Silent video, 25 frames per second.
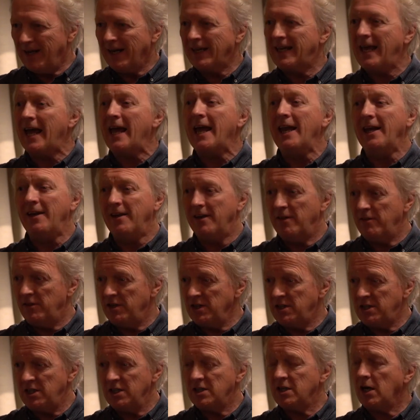again,
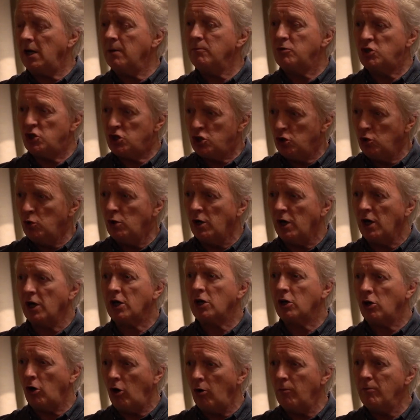this is, I'm sure, a
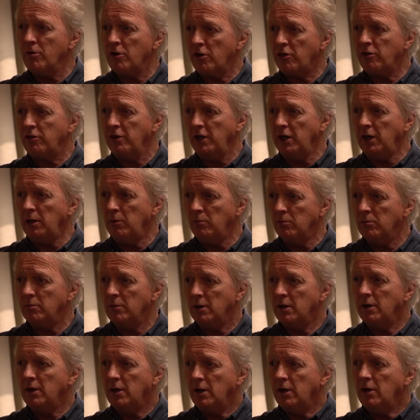common theme
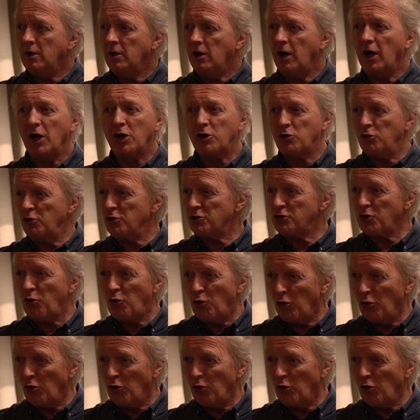across